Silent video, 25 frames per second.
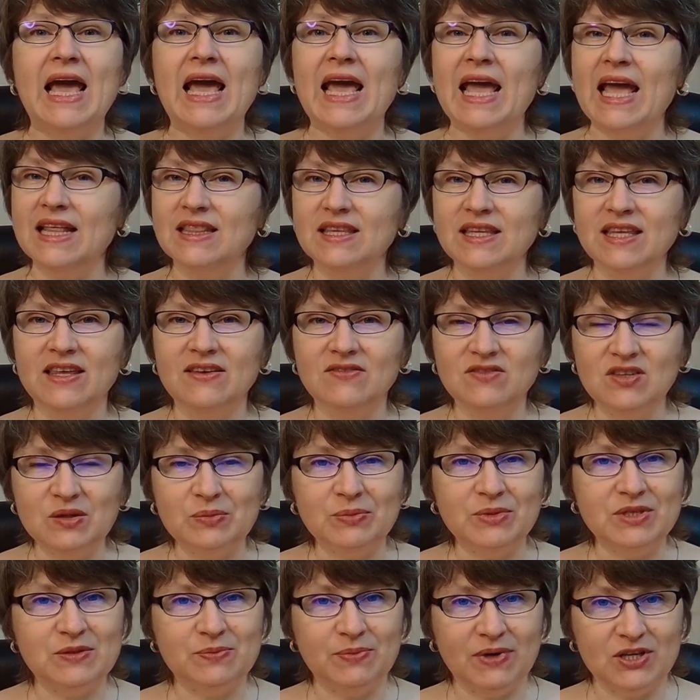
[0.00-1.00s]
and give
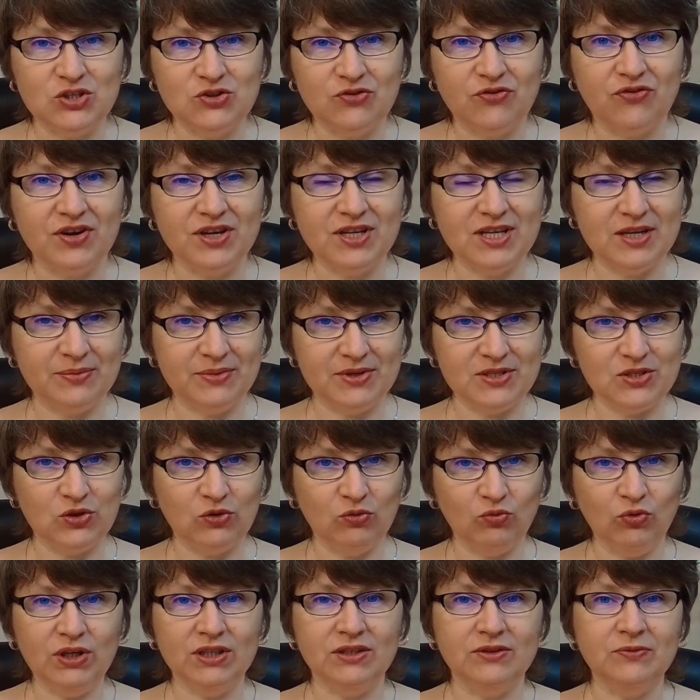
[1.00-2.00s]
them as much freedom as
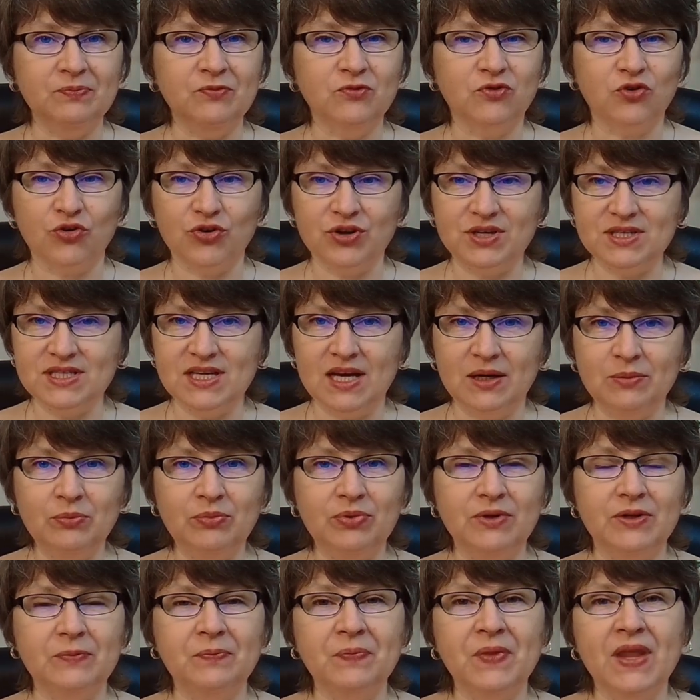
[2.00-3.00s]
you want. For
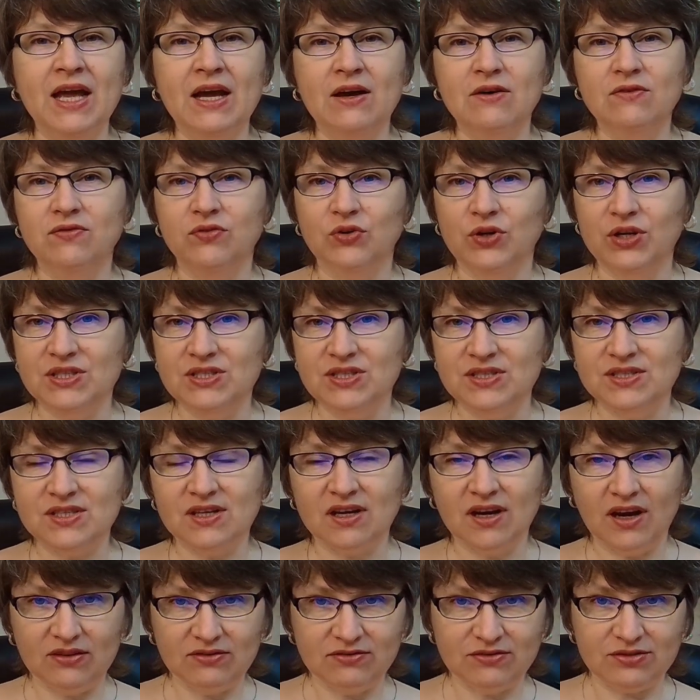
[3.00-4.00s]
example, for a
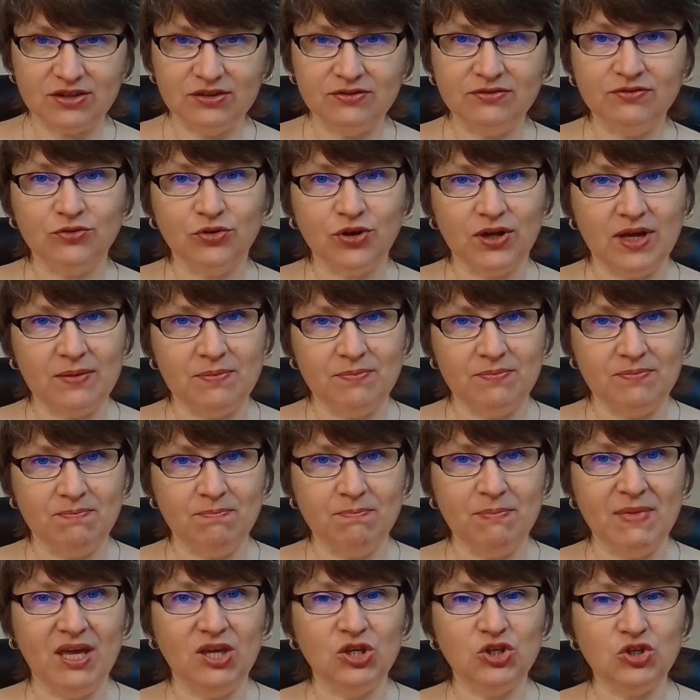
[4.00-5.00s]
discovery for a
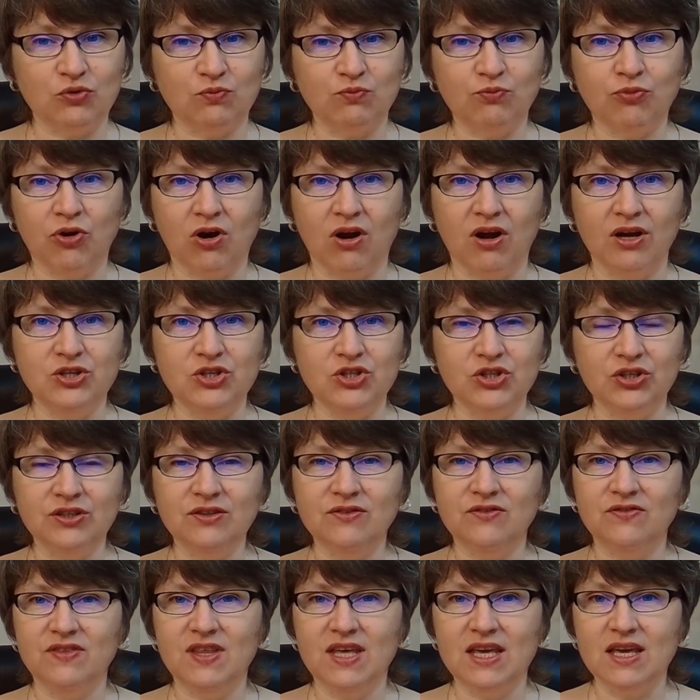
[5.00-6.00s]
major project,
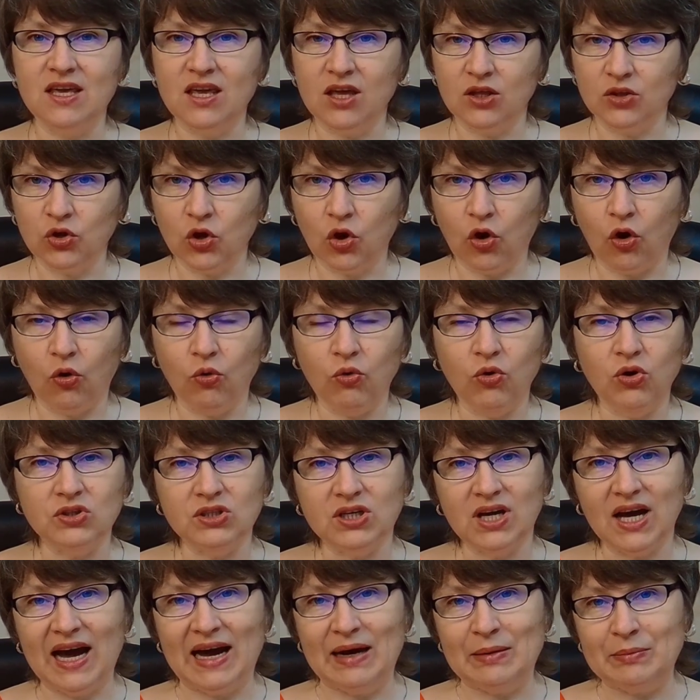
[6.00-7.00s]
they can go
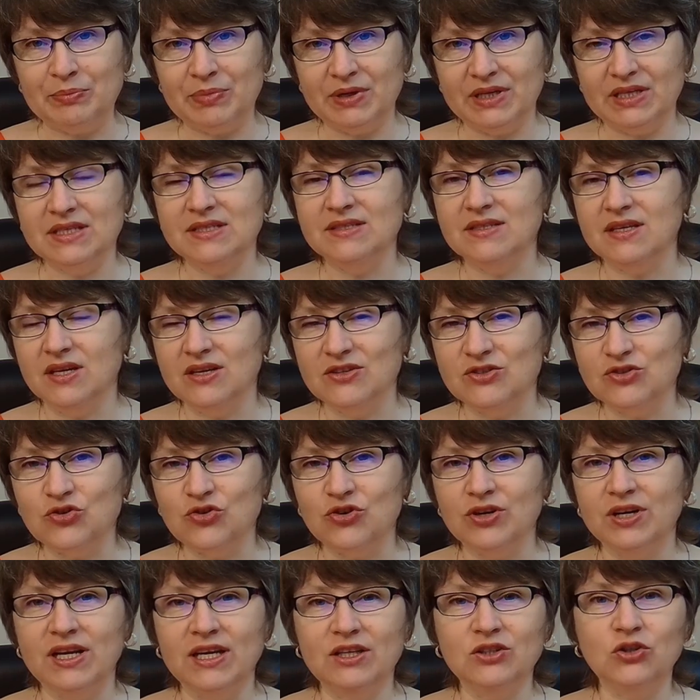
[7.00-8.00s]
on company's
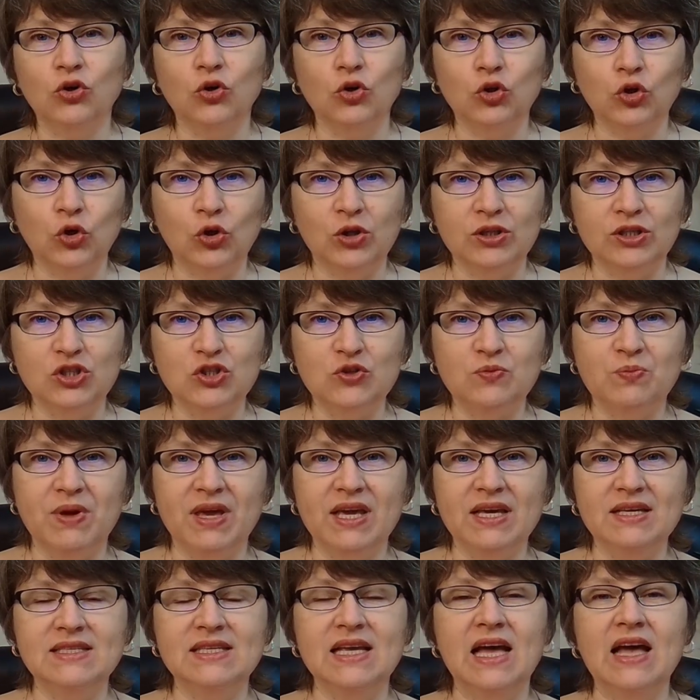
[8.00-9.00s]
intranet or knowledge
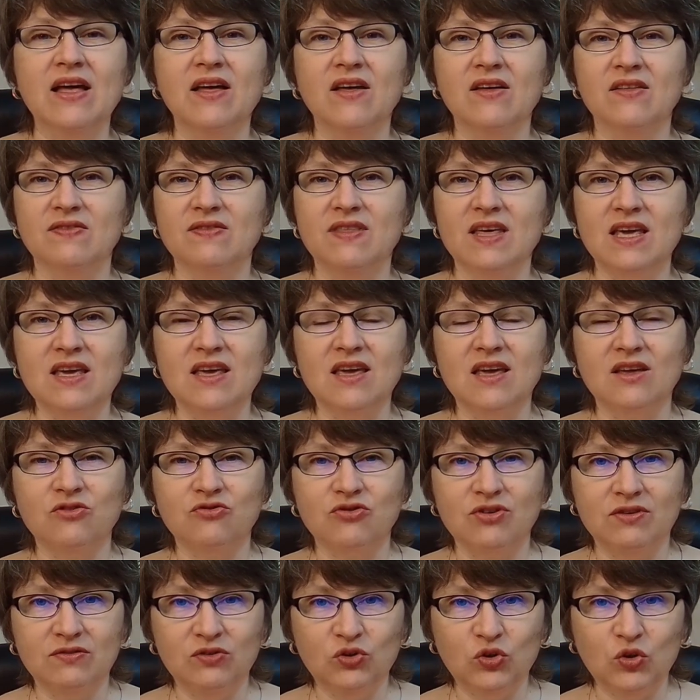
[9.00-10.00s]
base. They can
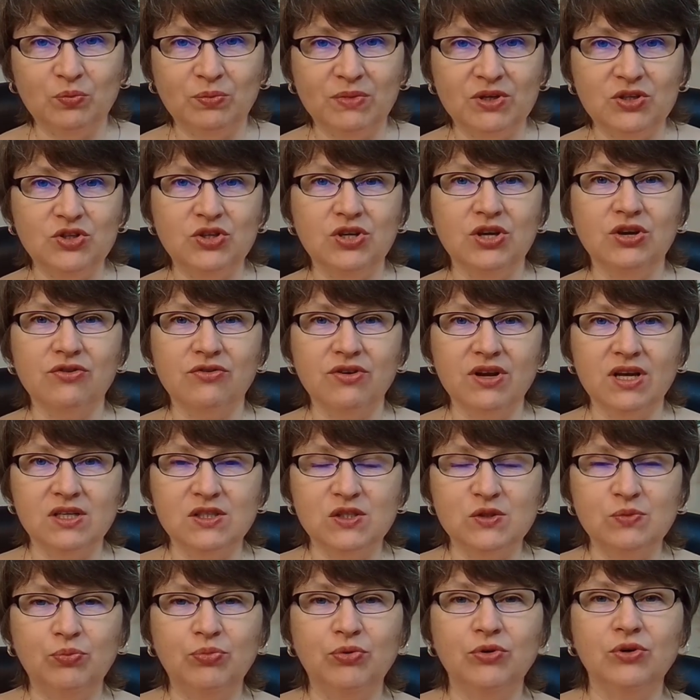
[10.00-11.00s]
review
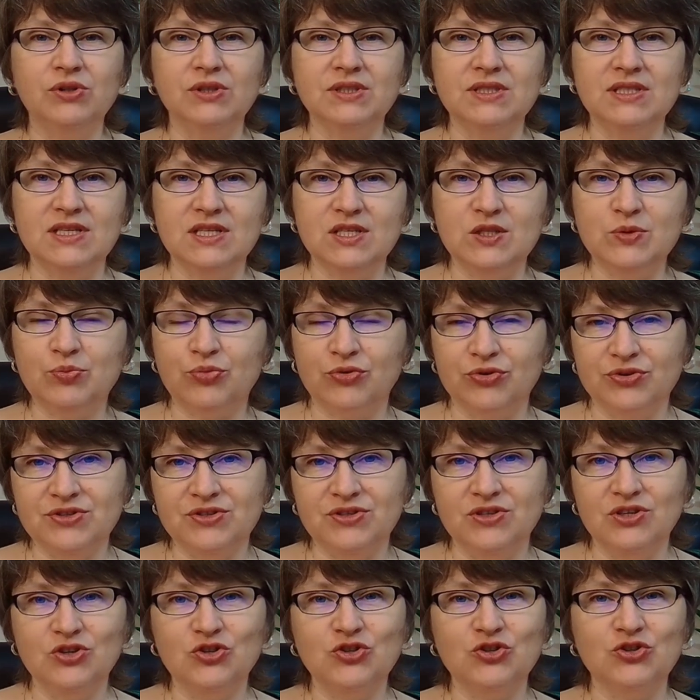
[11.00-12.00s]
materials, policies,
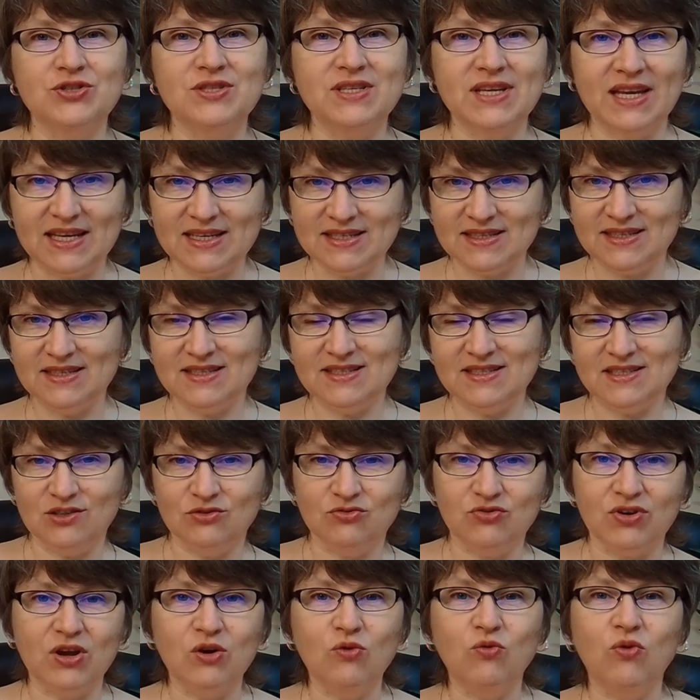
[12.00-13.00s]
procedures,
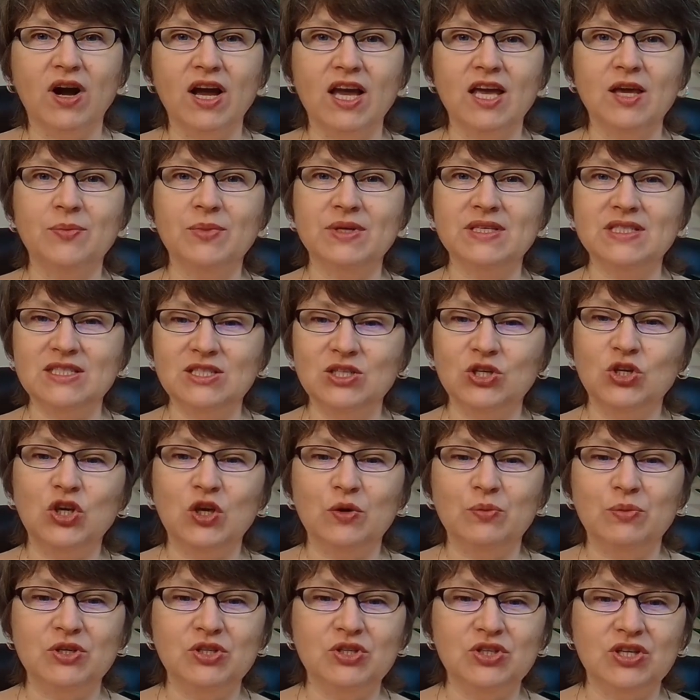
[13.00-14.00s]
existing requirements,
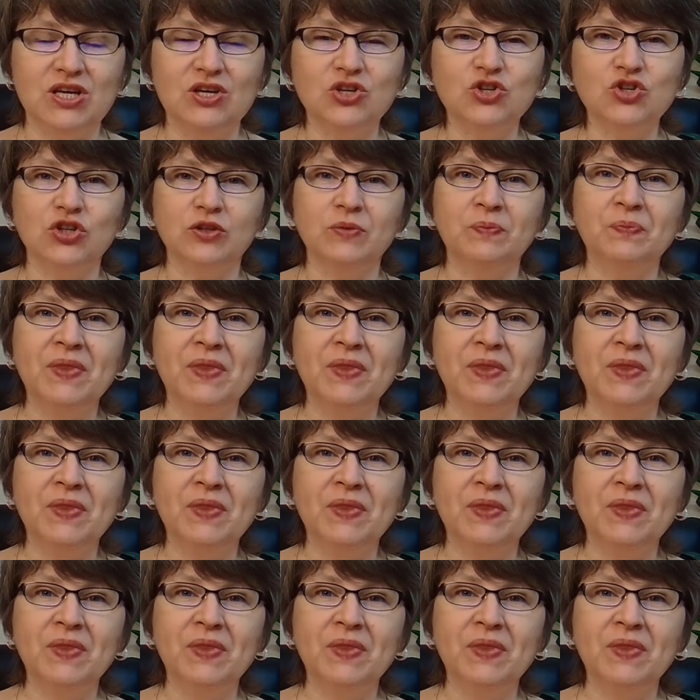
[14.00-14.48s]
documentation,